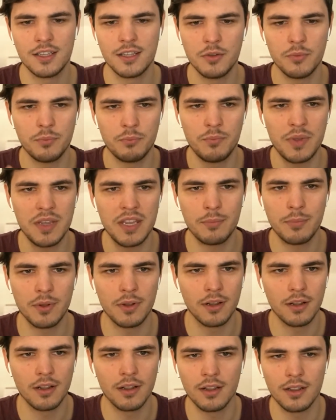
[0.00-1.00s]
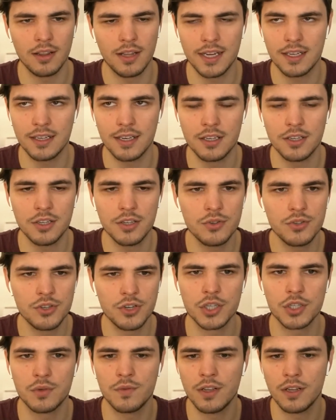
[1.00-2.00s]
that the people, like the
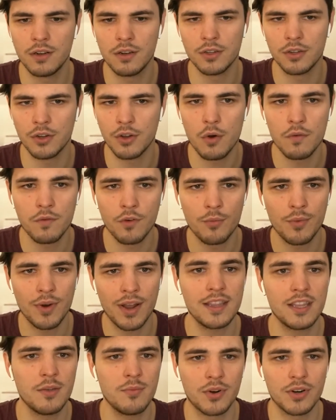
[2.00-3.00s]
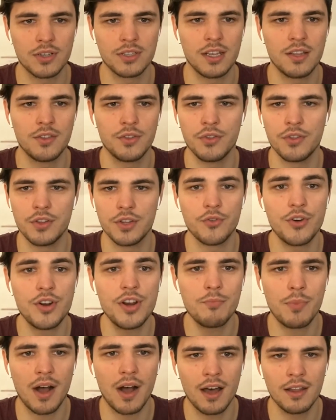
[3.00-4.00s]
users, will go from 90% on the
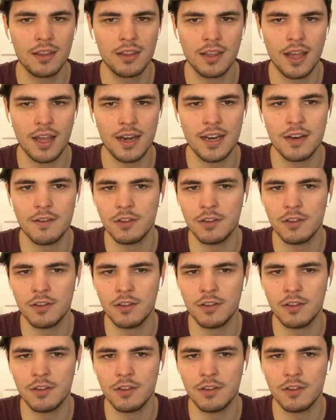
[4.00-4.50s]
green path,